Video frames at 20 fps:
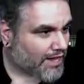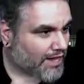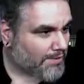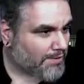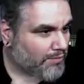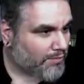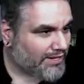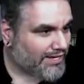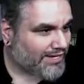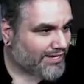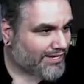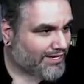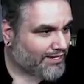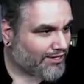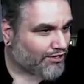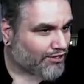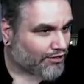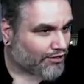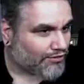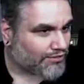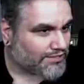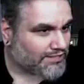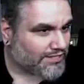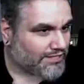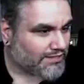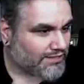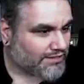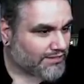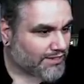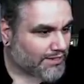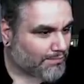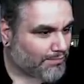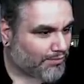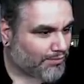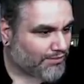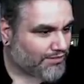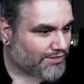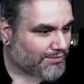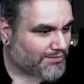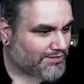I mean, we can kill Urza,
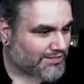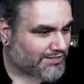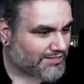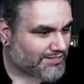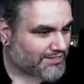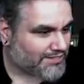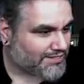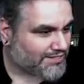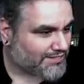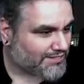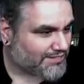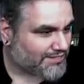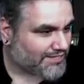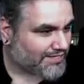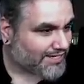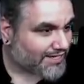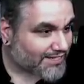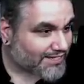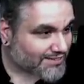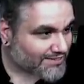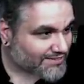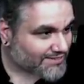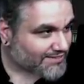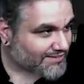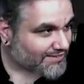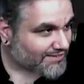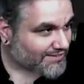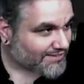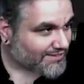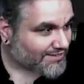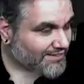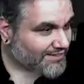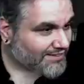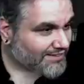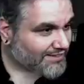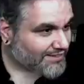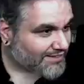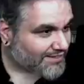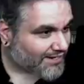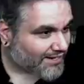put them to six,
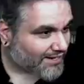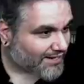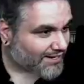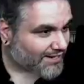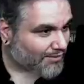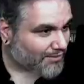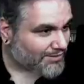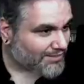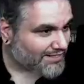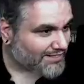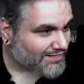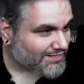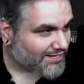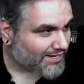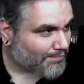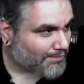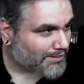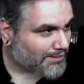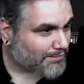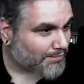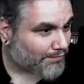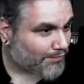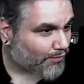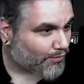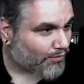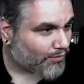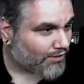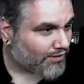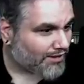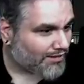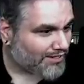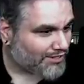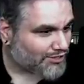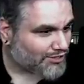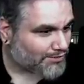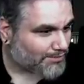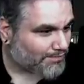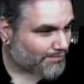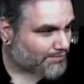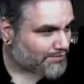uh, with these guys, put them to four, and then
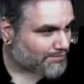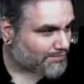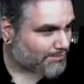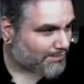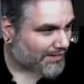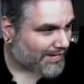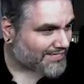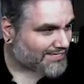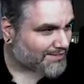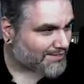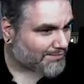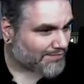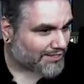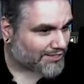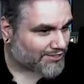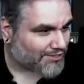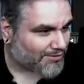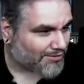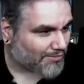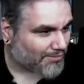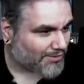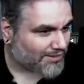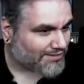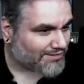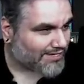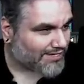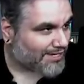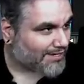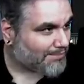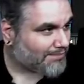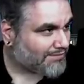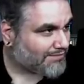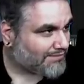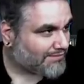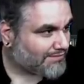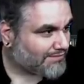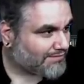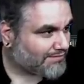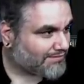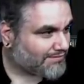just blast them next turn when we untap.
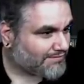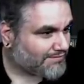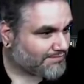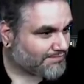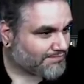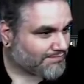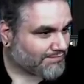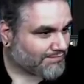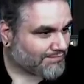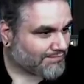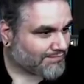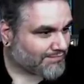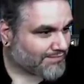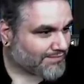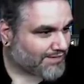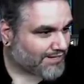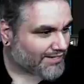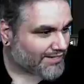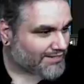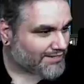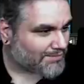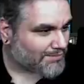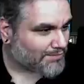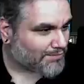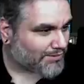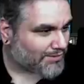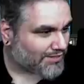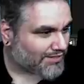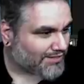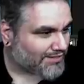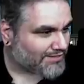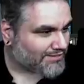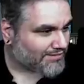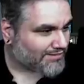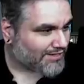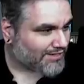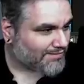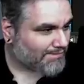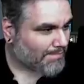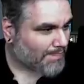Yeah. That seems pretty nuts,
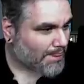right?